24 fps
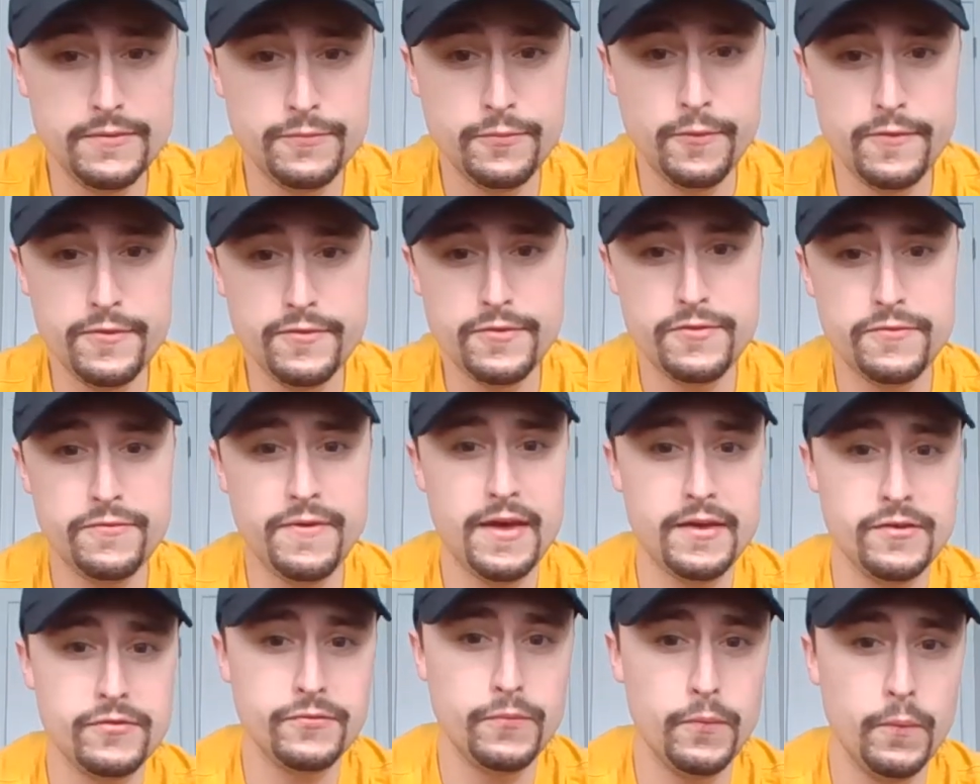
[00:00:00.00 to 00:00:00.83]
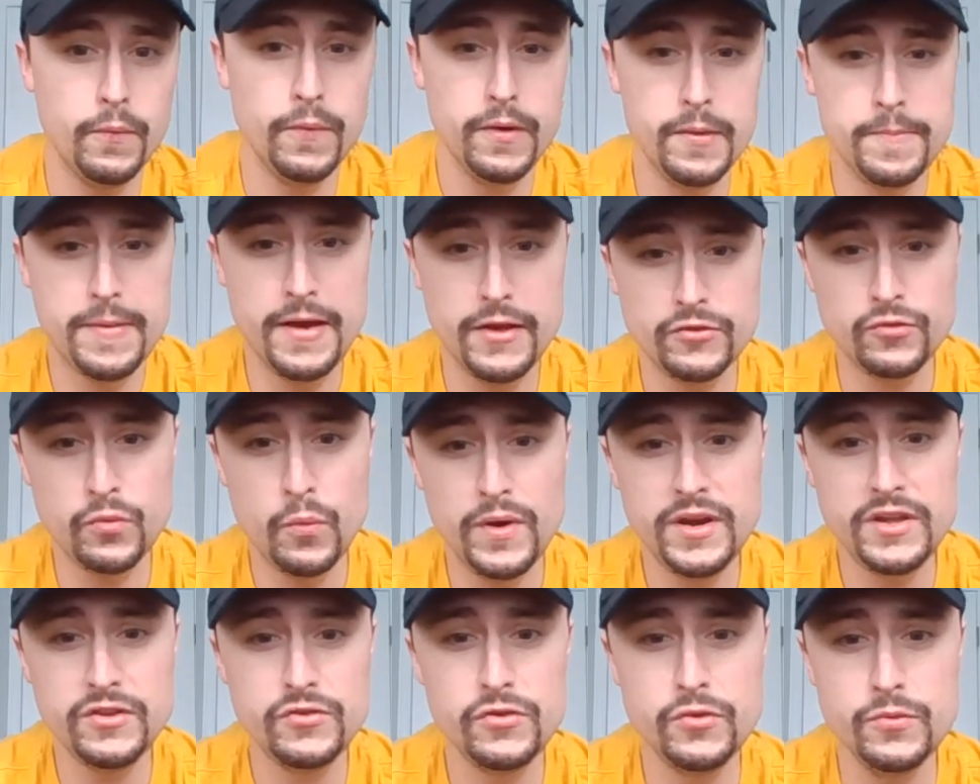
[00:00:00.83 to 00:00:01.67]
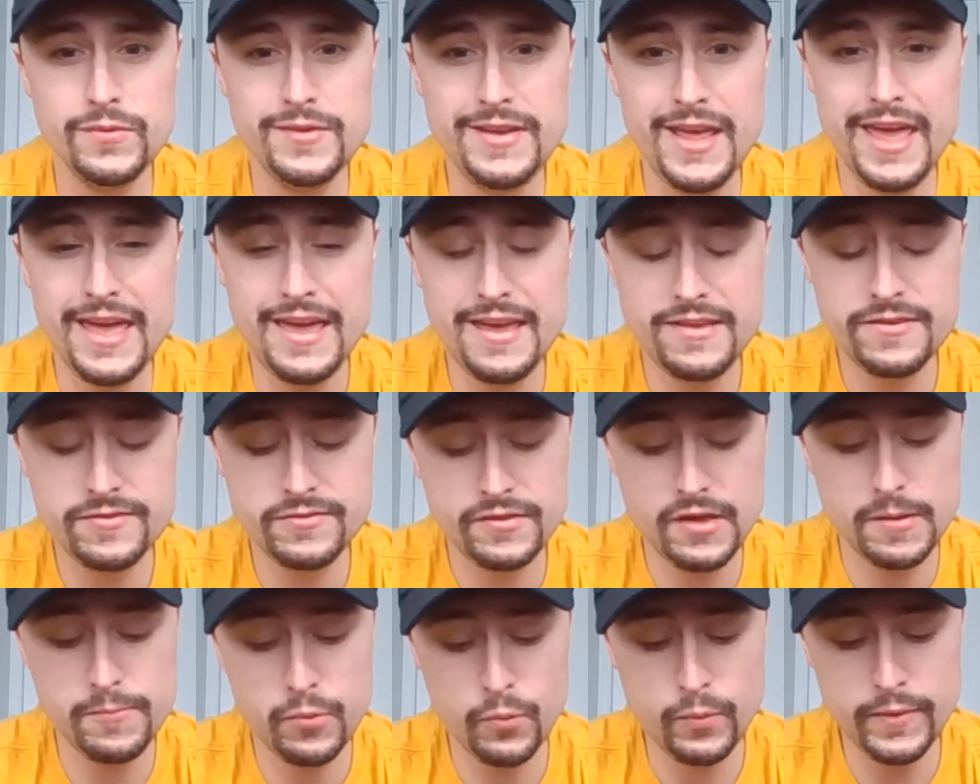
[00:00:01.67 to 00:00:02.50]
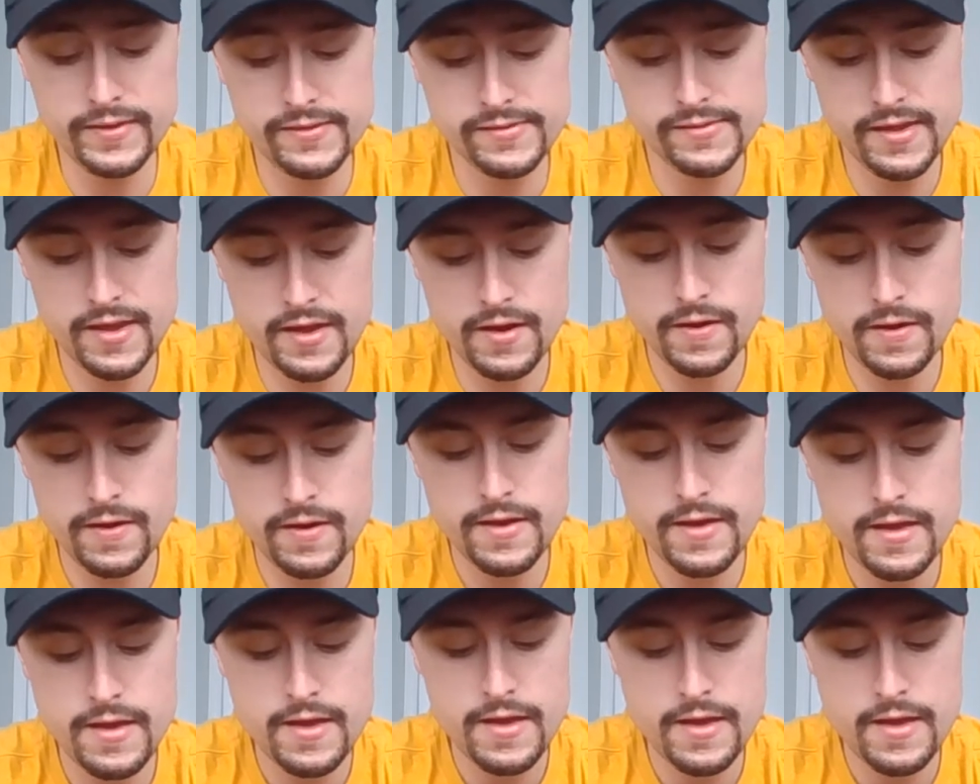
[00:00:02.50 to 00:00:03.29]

If we just fast forward about 22 days, a couple weeks later,